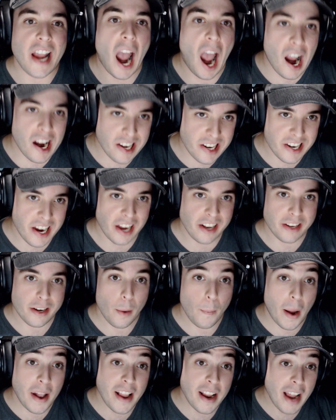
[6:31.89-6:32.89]

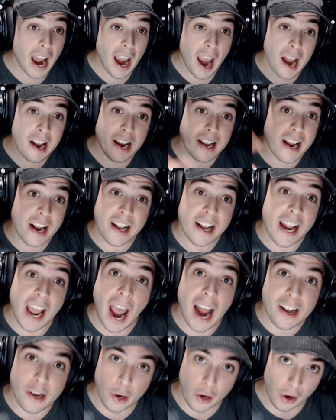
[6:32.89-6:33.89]
accent. But then I added the
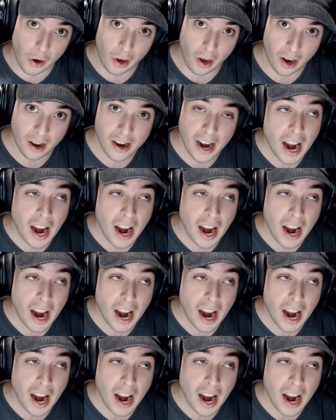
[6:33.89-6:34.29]
theatrical.